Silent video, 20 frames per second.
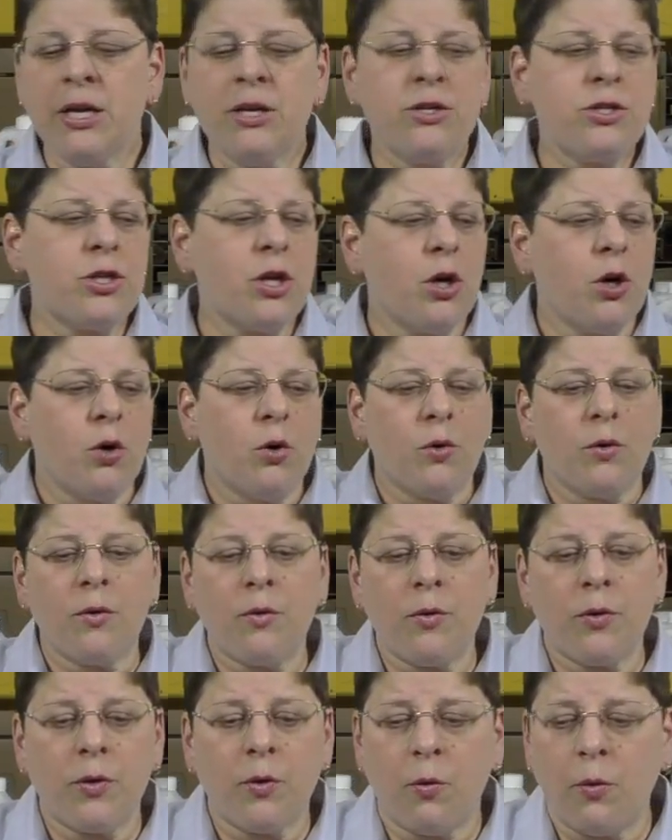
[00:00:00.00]
So
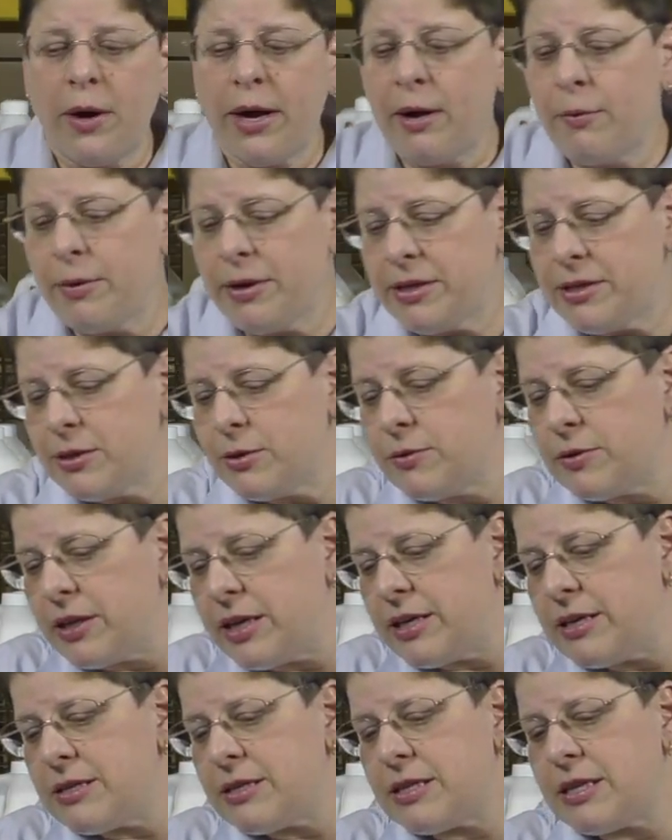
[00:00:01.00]
the way we do
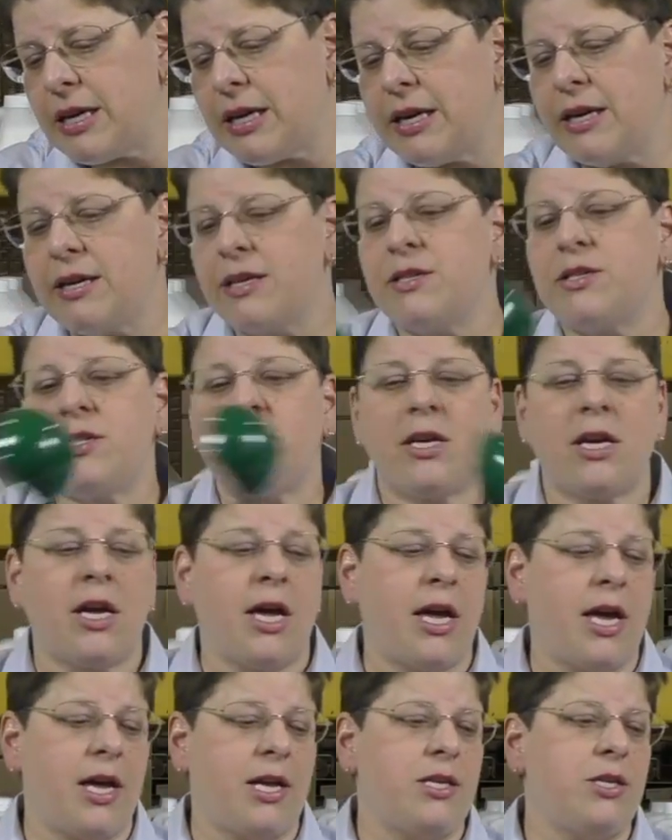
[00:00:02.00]
this is,
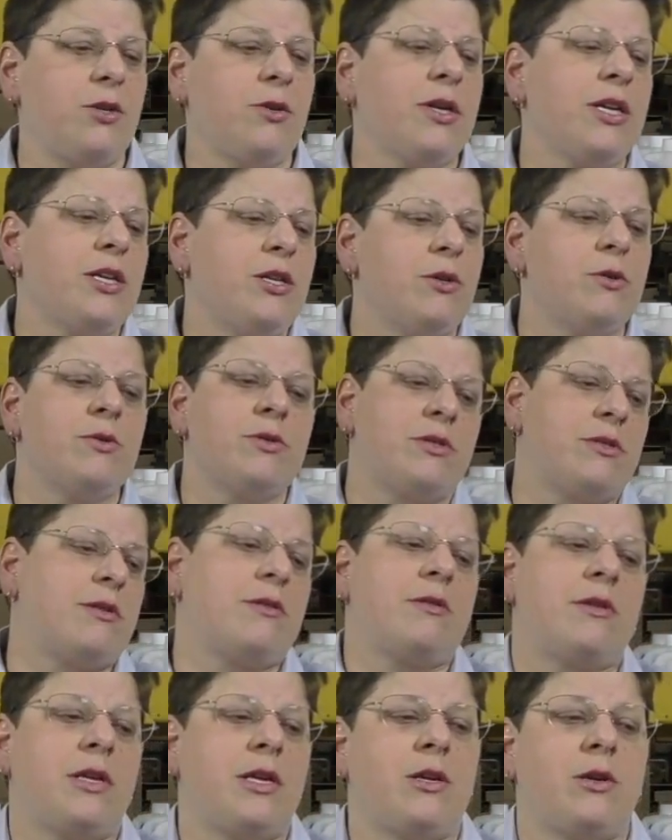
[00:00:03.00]
and you can use,
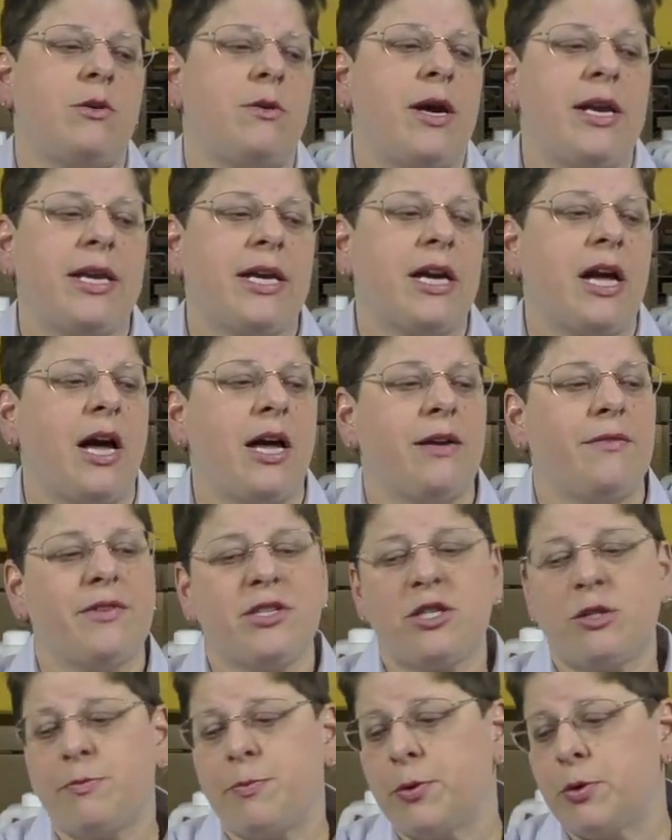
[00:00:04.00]
any kind of a
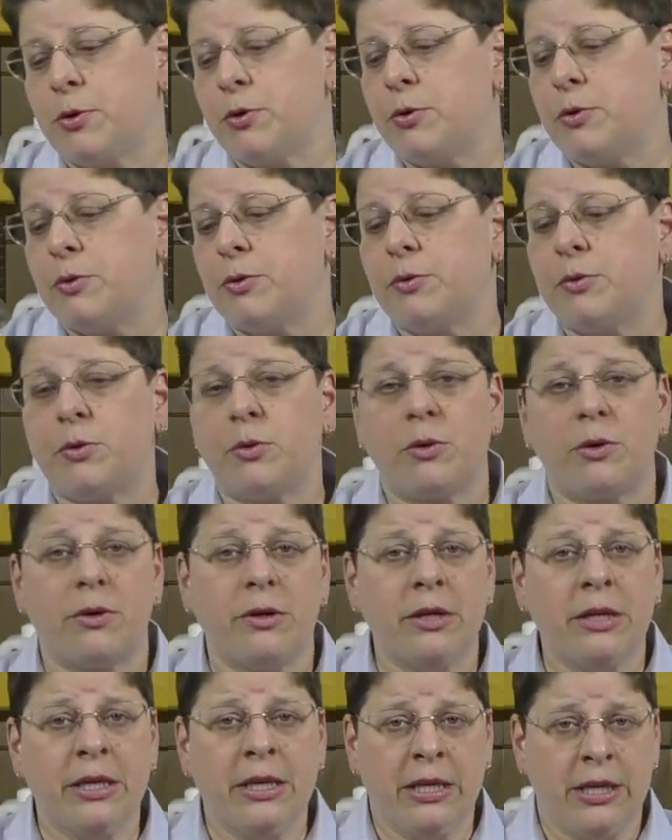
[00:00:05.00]
spoon, or
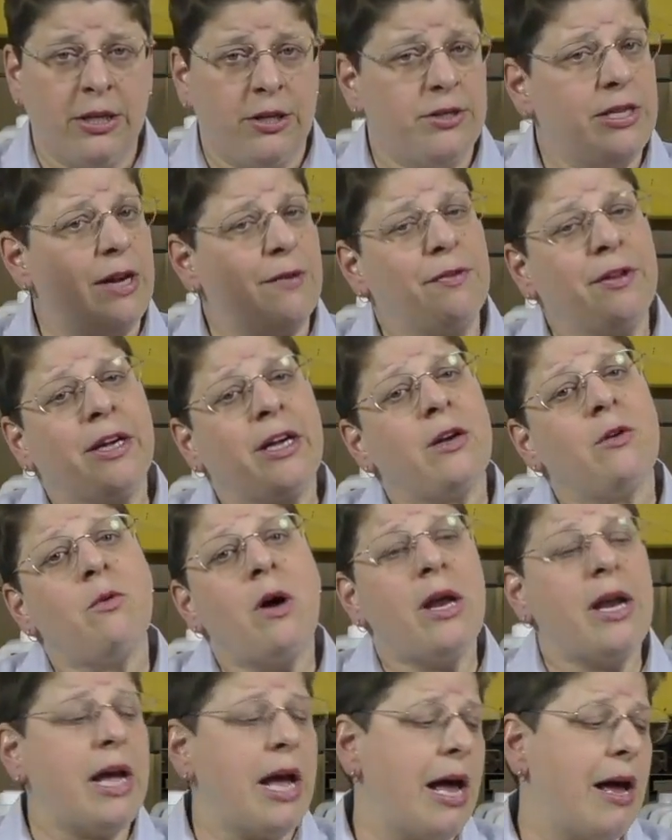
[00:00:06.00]
you're definitely going to
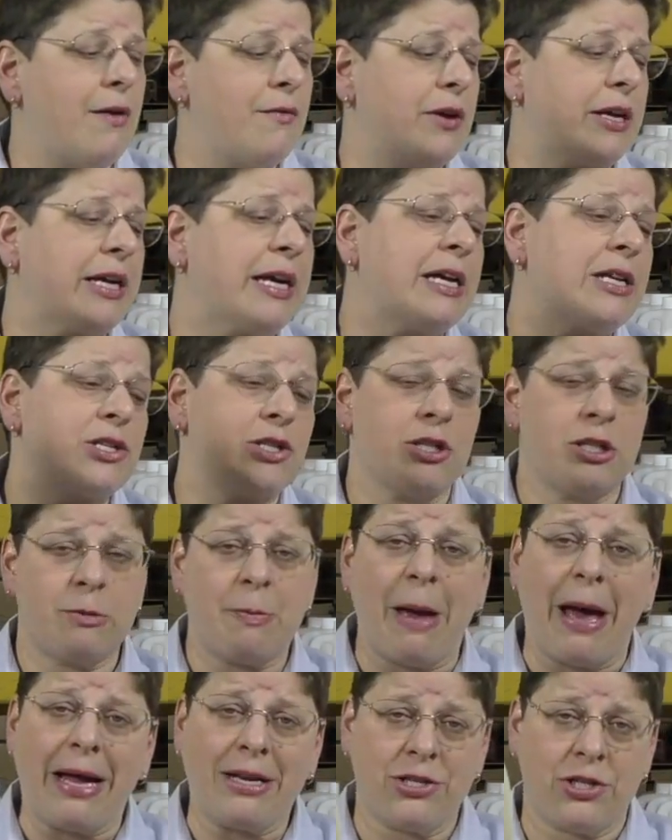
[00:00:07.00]
want to have a kitchen
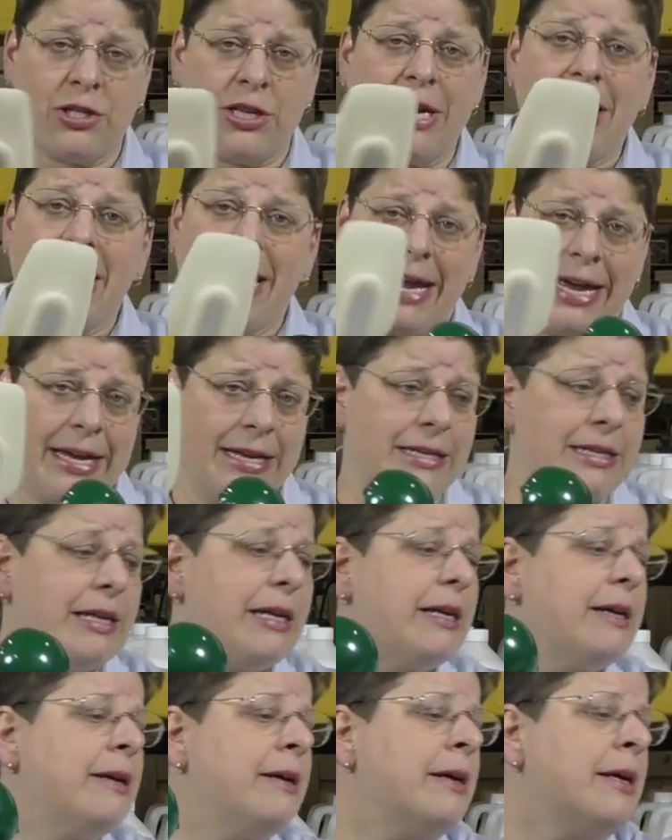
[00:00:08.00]
spatula
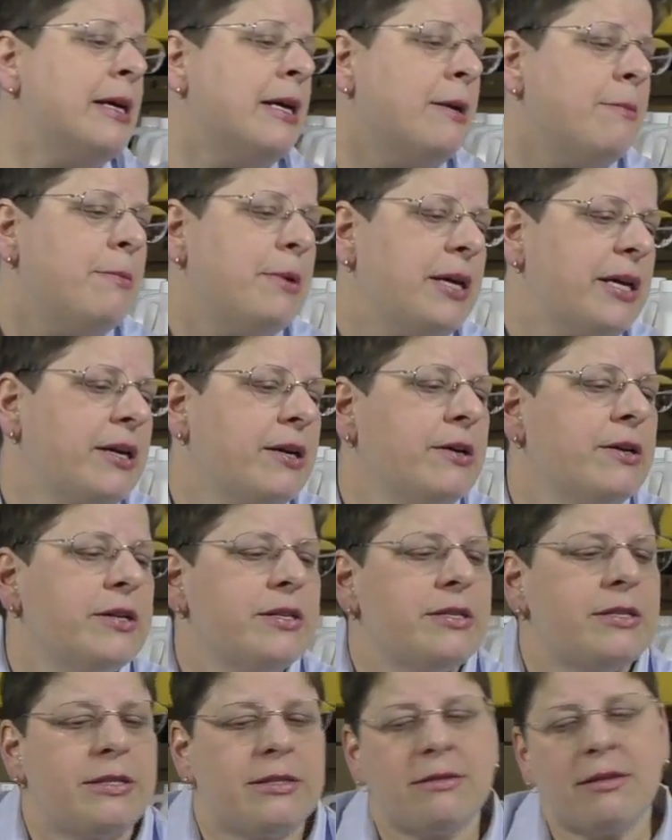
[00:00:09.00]
handy
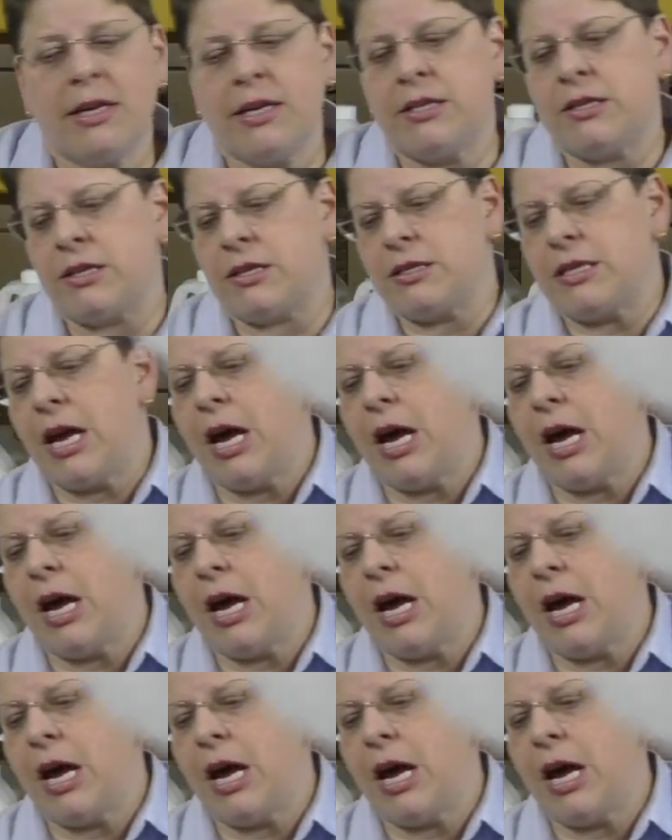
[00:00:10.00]
because it just